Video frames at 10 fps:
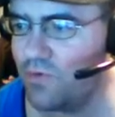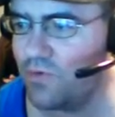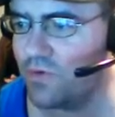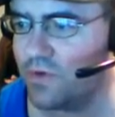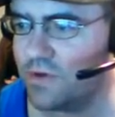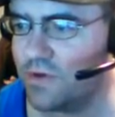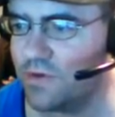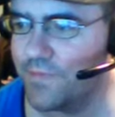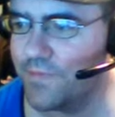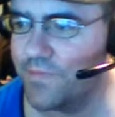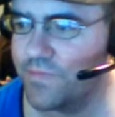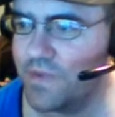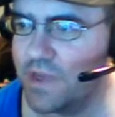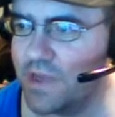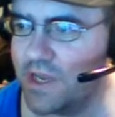pool
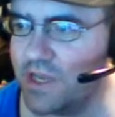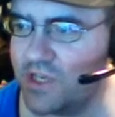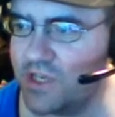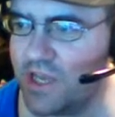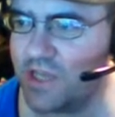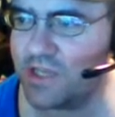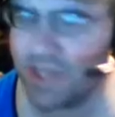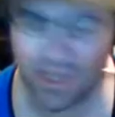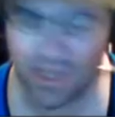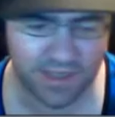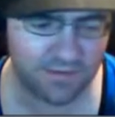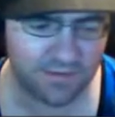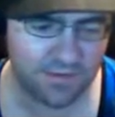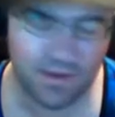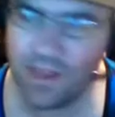can exchange things
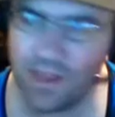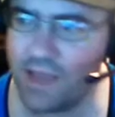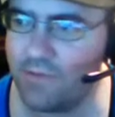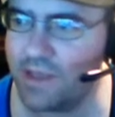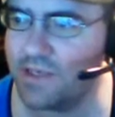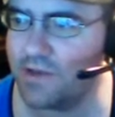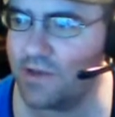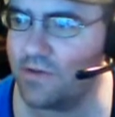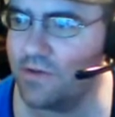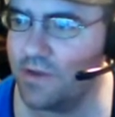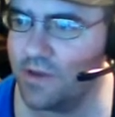like redstone.